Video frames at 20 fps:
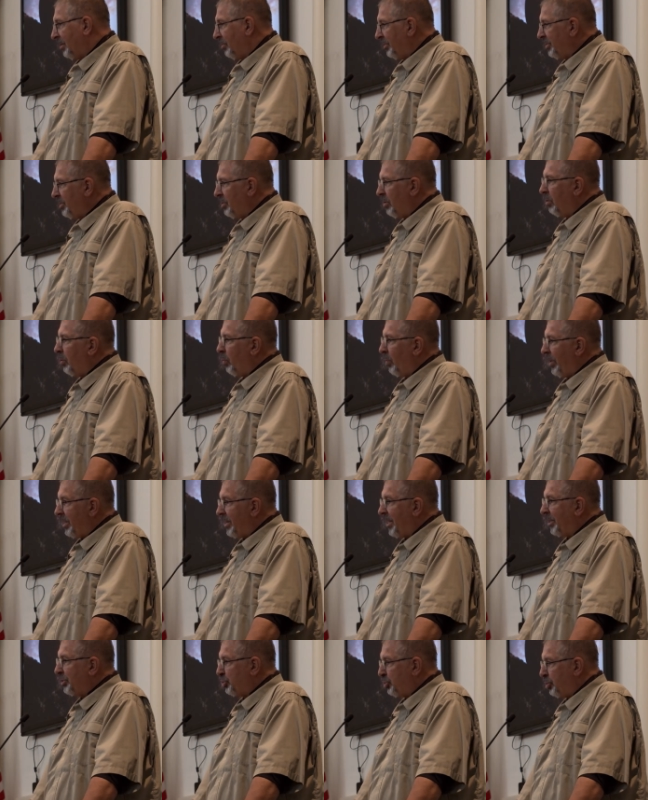Well, you know, in a way,
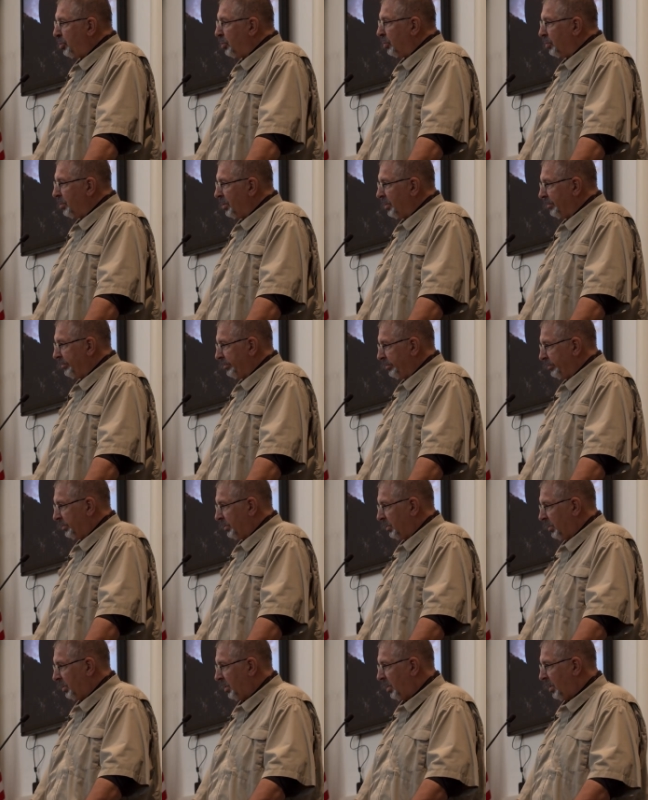that's true.
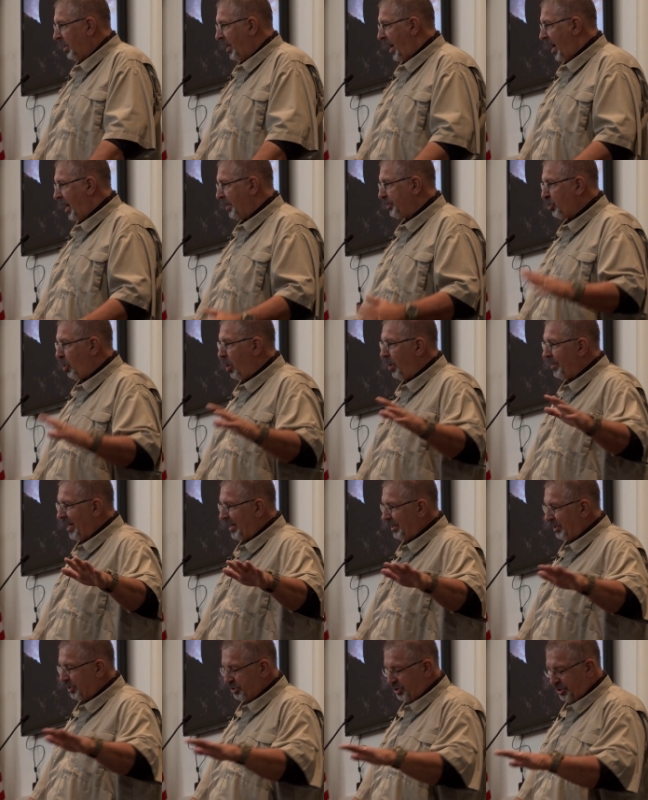After all
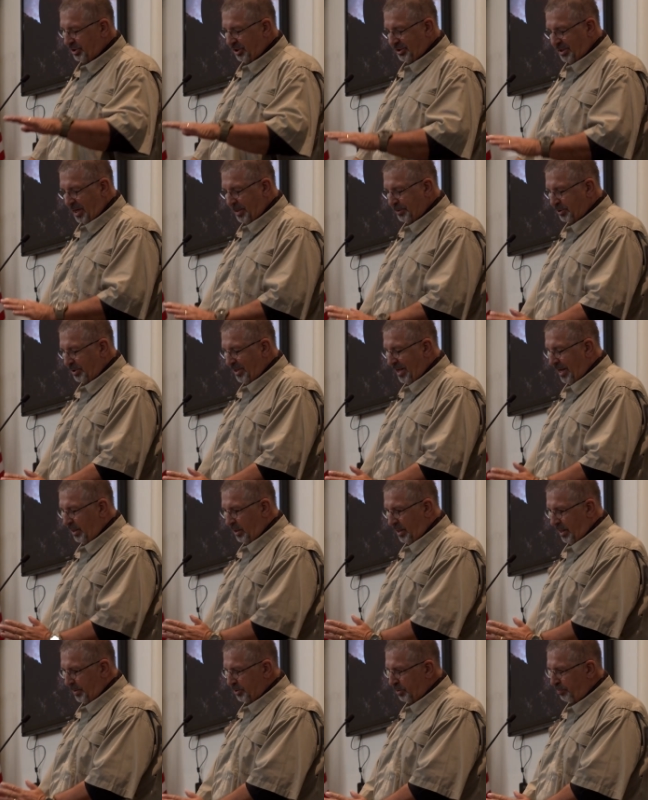that incident, after that,
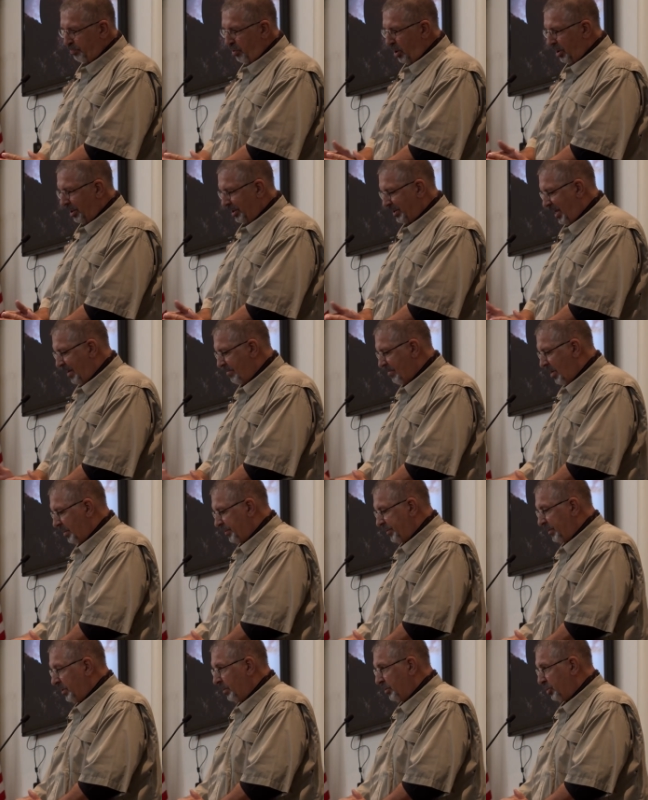and after Paula came
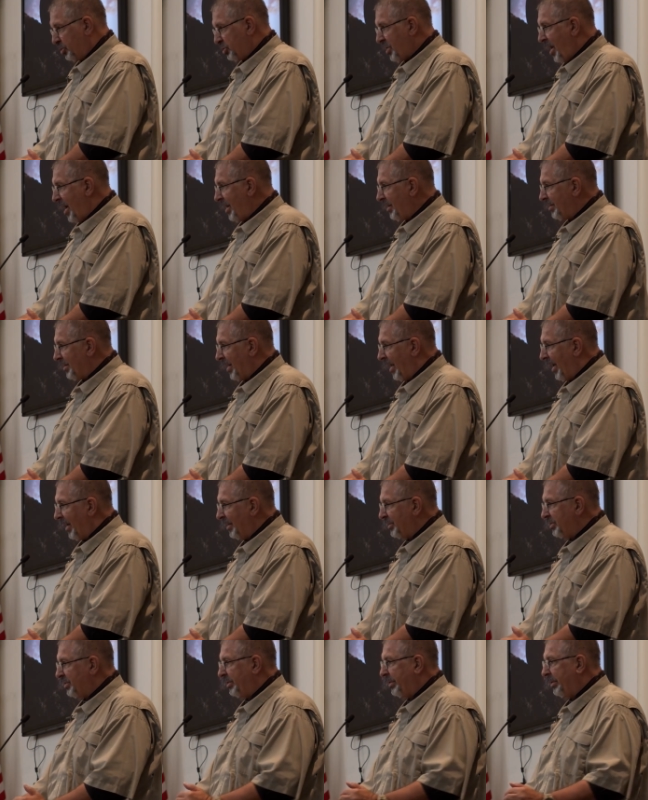out the other side of
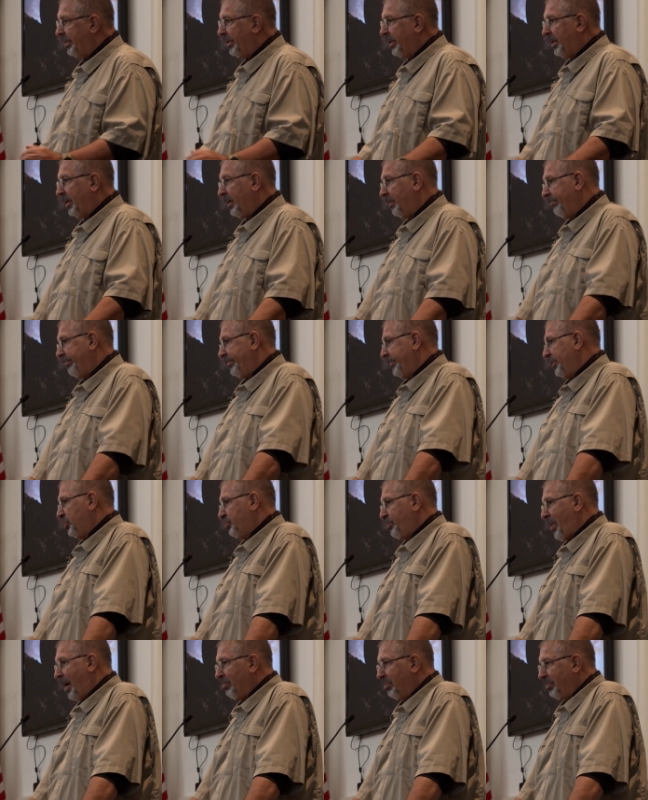that, there's
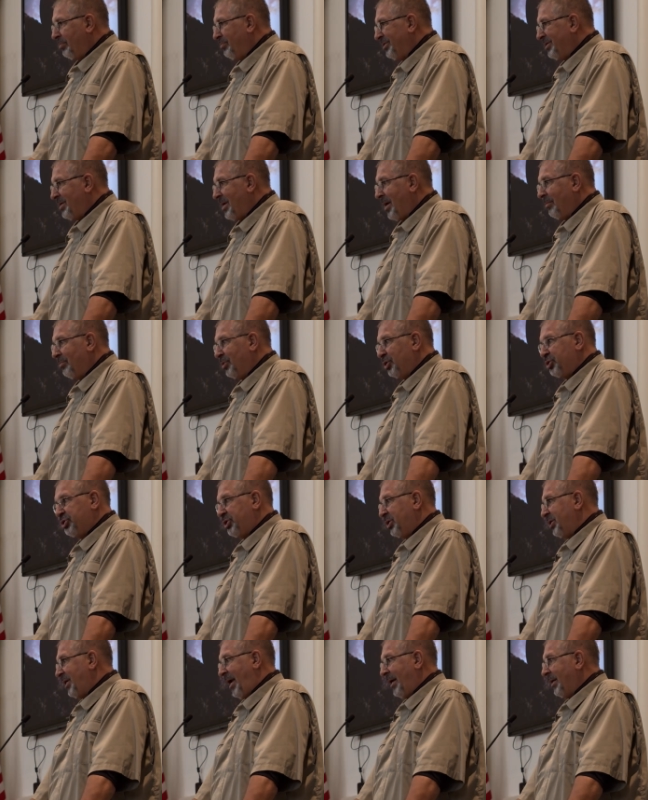probably not much
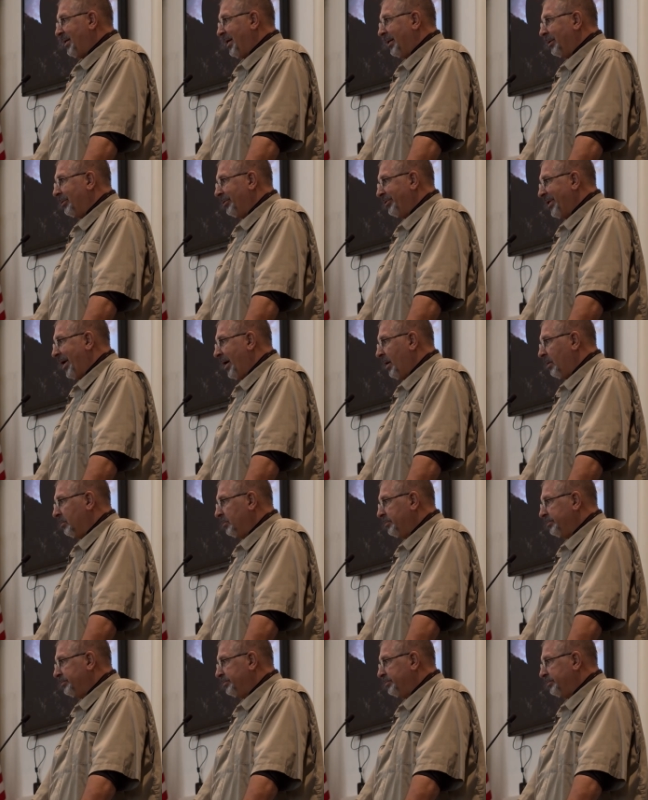she can handle now.